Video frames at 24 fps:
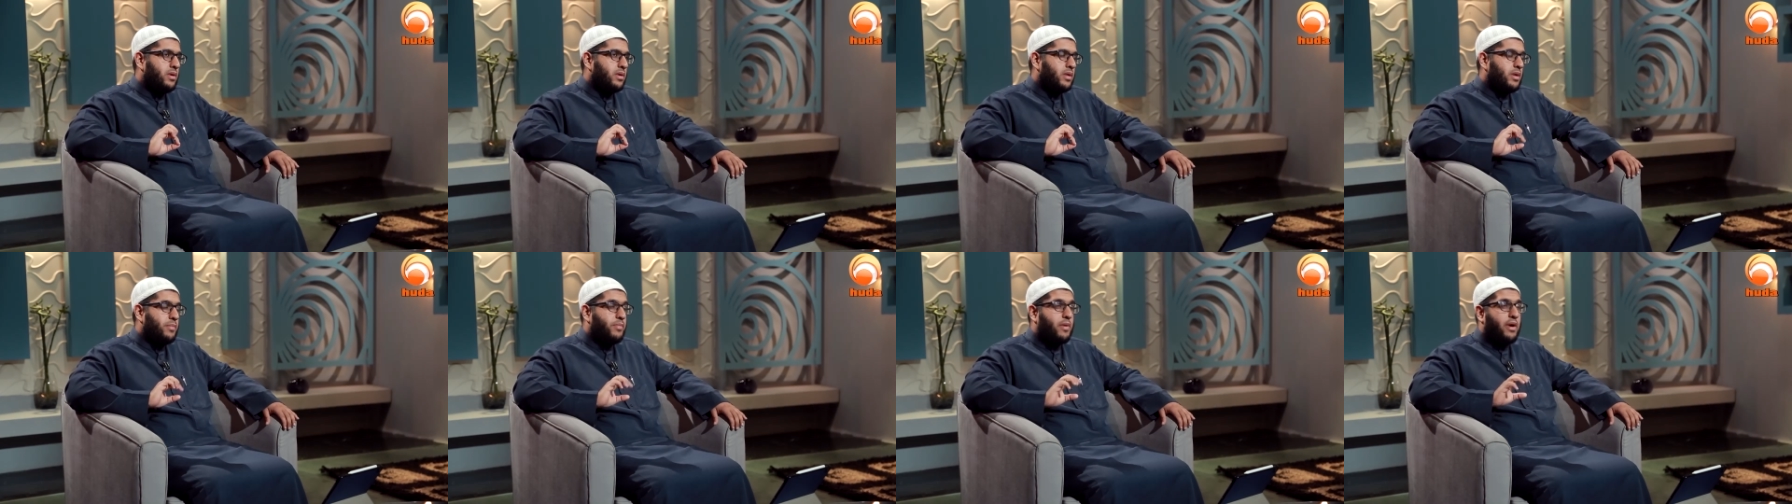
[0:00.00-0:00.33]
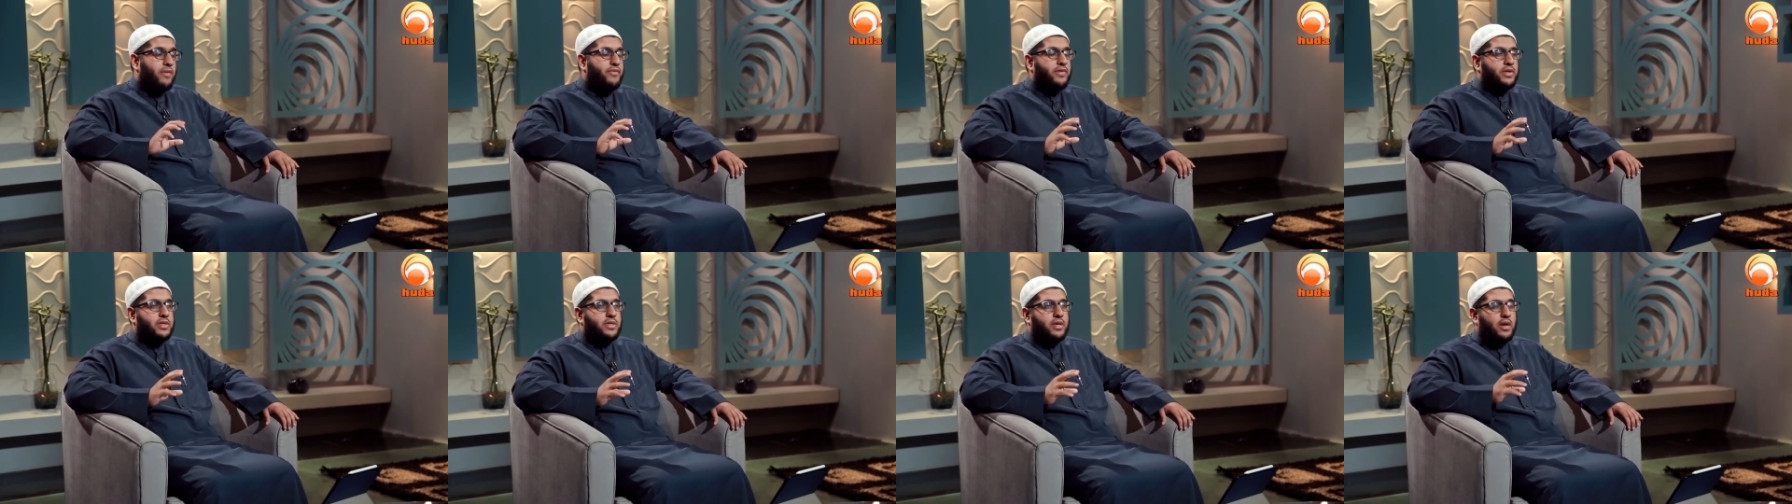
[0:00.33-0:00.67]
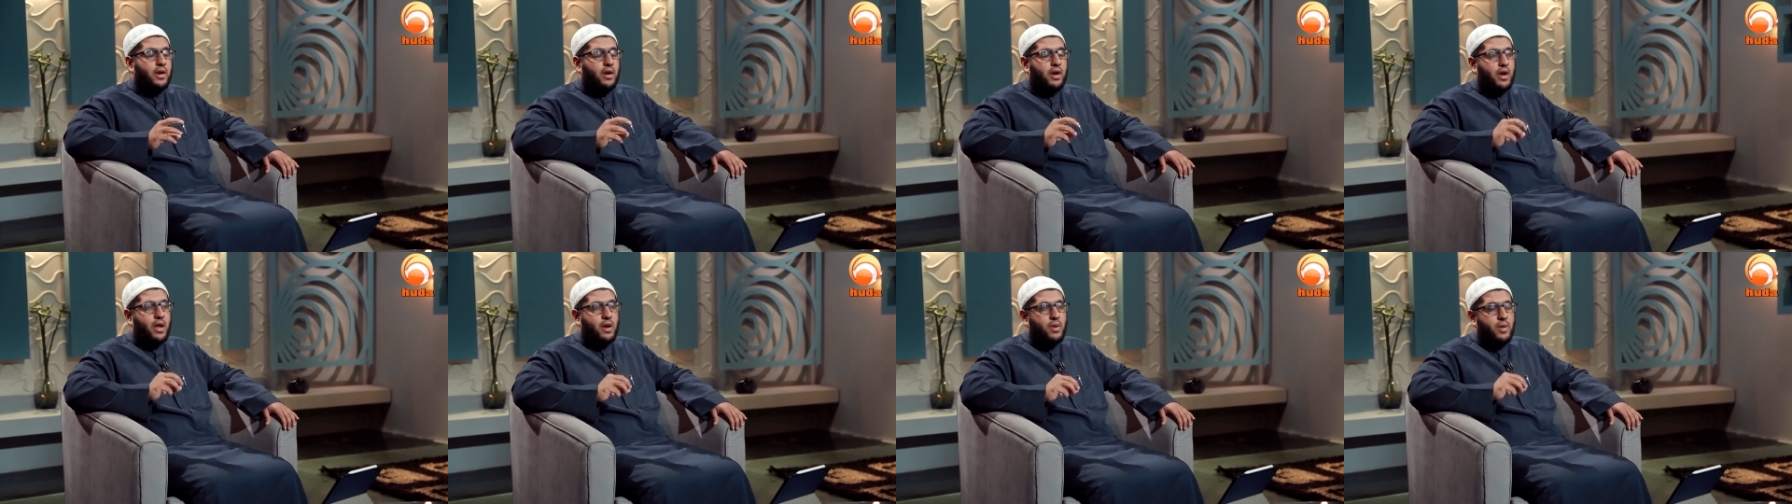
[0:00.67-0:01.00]
the Prophet
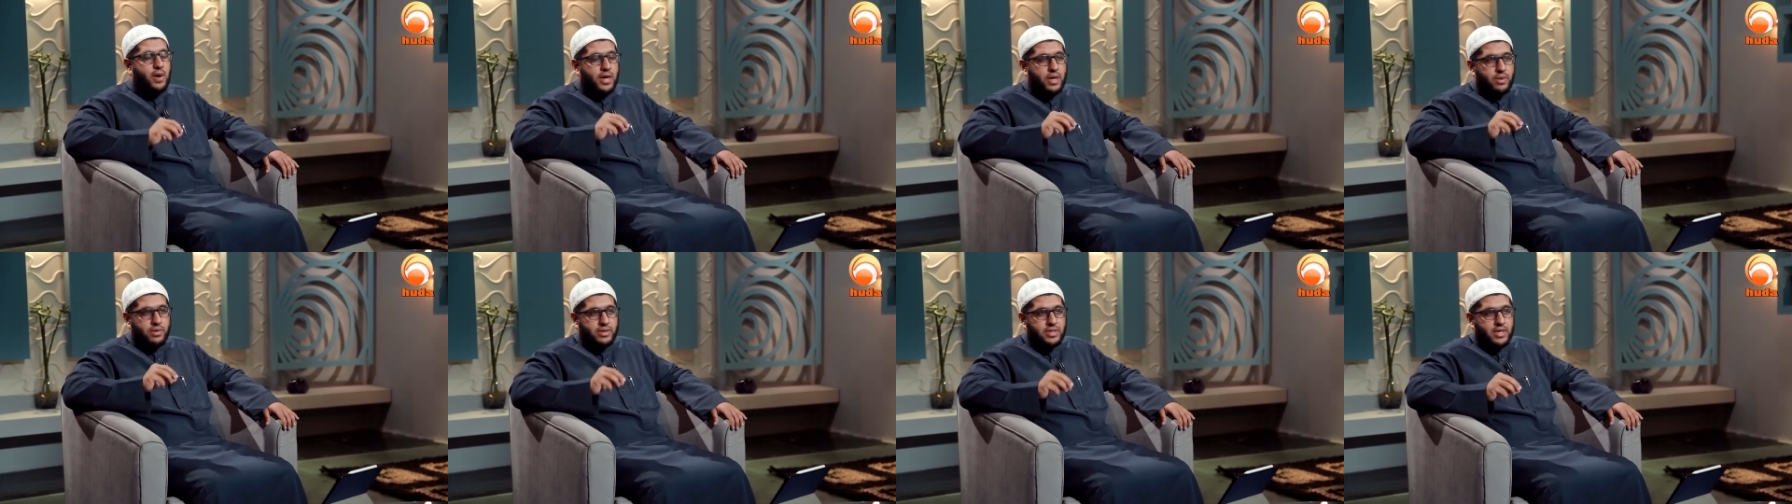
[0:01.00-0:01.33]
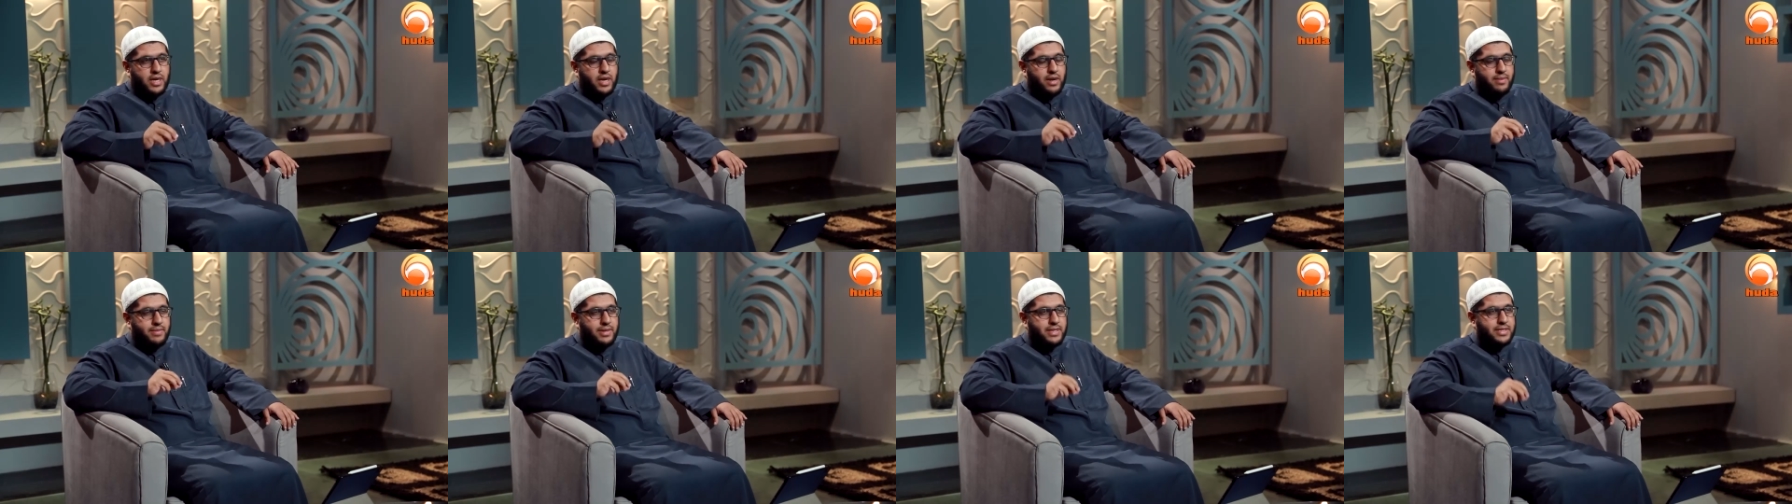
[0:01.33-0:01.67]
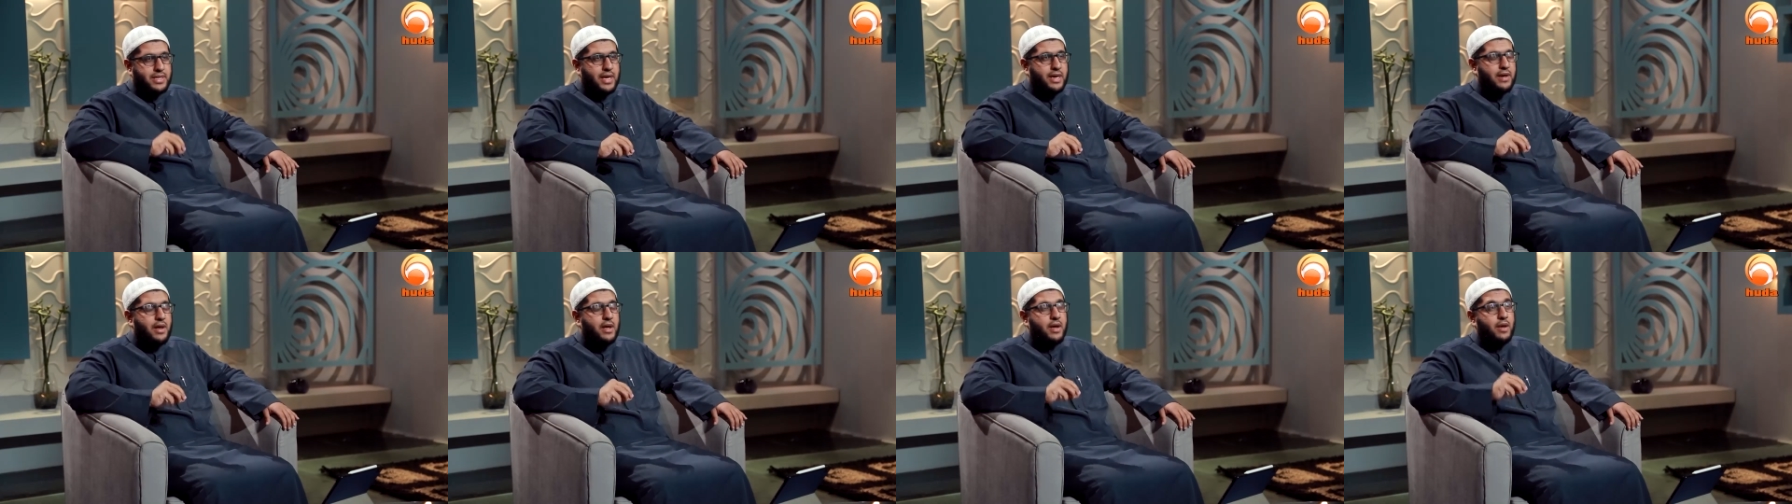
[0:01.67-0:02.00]
SallAllahu Alaihi Wasallam, he
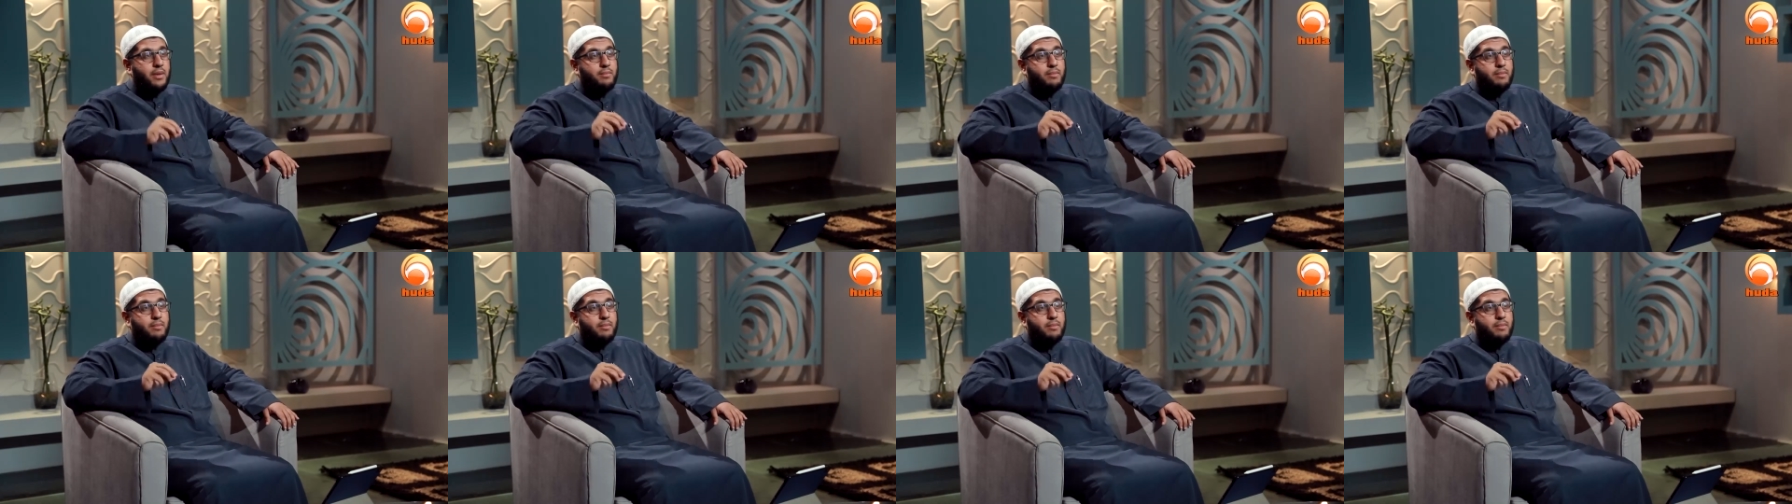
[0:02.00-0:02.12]
said,